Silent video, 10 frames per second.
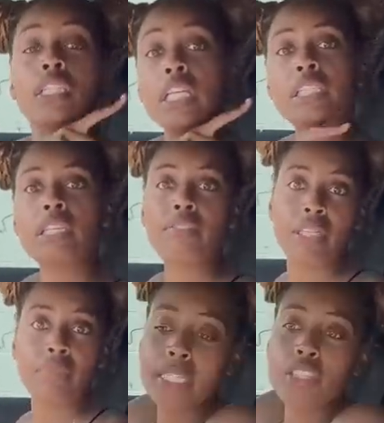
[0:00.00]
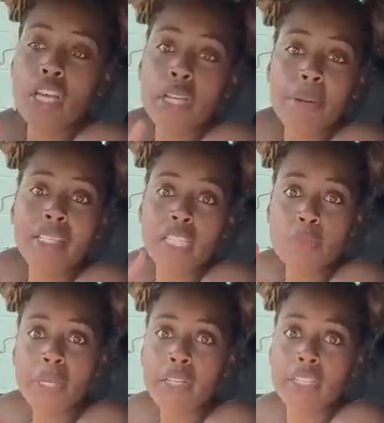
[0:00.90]
the TV. Let's talk about the
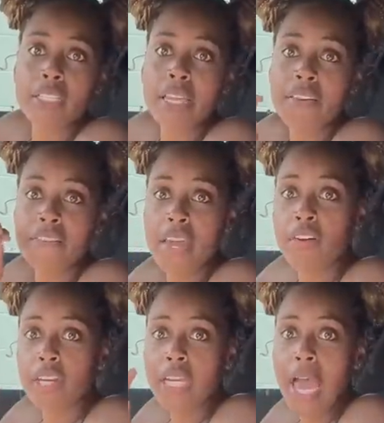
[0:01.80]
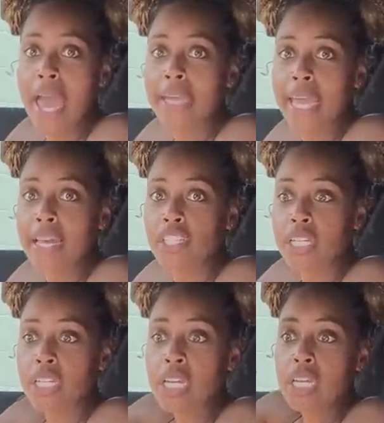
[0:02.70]
speakers. They're very eye
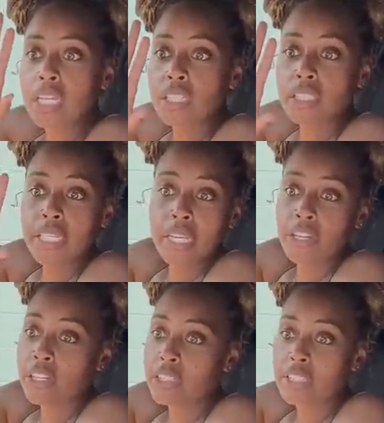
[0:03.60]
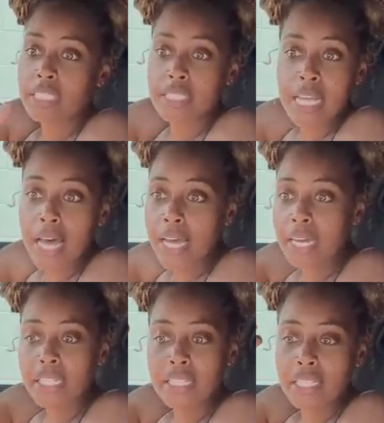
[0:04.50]
catching the the
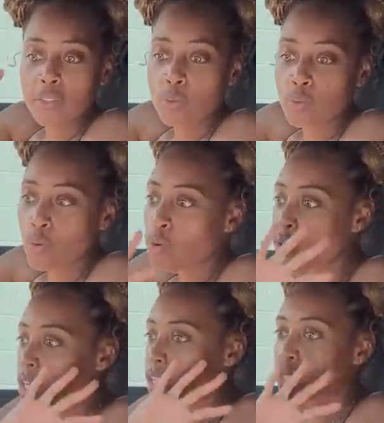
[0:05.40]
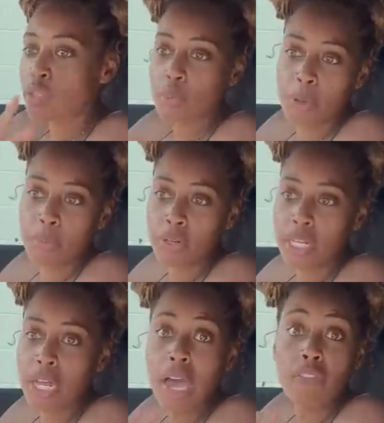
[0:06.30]
design it's in the door it's super
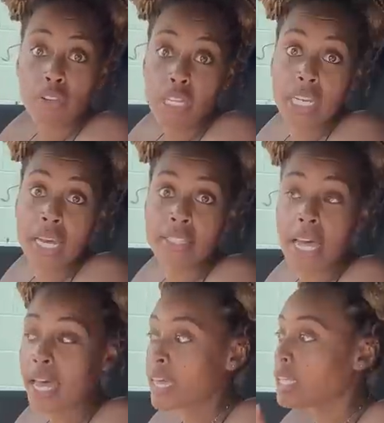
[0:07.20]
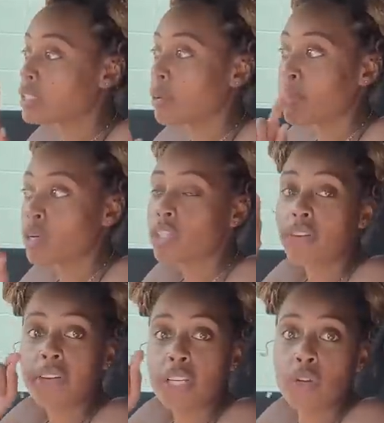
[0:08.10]
pretty i really like that and it's a bunch
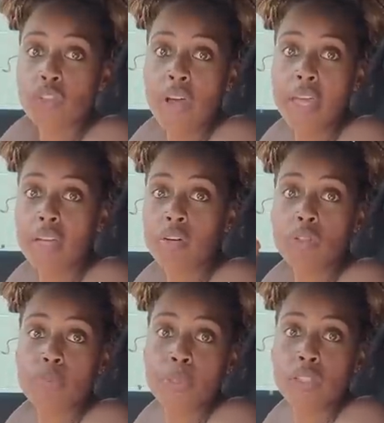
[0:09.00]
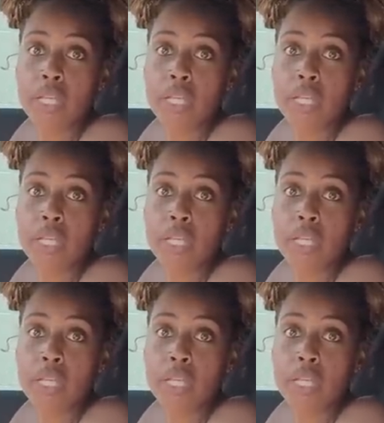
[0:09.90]
of little triangles put